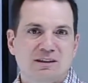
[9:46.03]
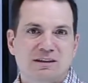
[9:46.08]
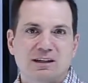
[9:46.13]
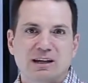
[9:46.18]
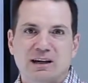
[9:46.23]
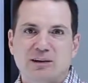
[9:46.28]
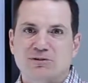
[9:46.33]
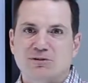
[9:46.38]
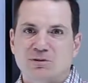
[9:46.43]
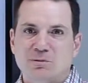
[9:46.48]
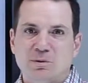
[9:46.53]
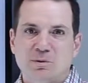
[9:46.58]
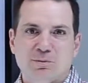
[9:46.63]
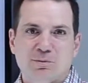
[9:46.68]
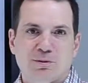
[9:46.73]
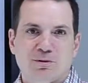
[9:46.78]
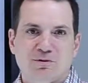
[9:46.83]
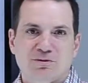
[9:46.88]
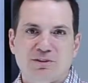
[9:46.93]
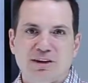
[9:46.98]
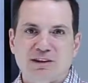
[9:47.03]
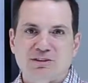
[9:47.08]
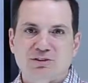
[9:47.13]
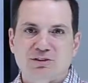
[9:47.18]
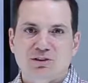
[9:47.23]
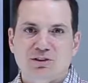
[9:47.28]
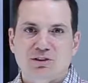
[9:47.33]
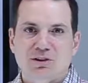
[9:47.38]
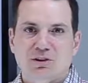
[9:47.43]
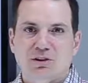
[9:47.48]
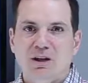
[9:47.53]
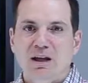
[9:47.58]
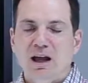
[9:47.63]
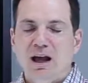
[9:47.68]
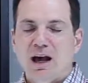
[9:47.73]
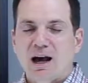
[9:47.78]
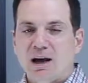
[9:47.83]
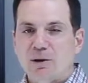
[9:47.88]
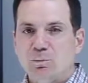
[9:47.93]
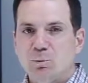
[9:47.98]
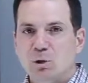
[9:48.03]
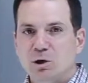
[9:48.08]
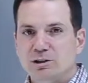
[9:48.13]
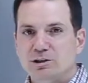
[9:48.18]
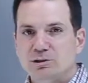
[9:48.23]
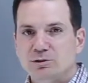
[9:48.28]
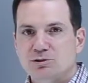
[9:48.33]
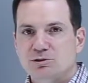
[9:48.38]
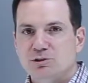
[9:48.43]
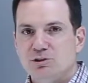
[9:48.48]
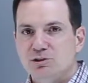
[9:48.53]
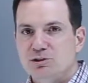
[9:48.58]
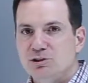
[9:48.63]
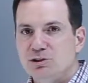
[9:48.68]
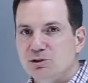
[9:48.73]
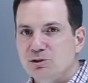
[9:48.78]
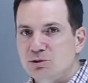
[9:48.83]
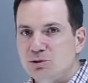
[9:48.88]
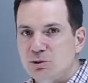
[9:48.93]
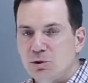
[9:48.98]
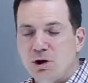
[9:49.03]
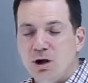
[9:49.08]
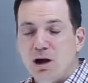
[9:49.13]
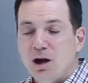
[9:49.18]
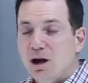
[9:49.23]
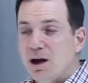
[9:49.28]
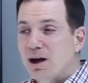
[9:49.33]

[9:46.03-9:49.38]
to get from a professional on what you should do.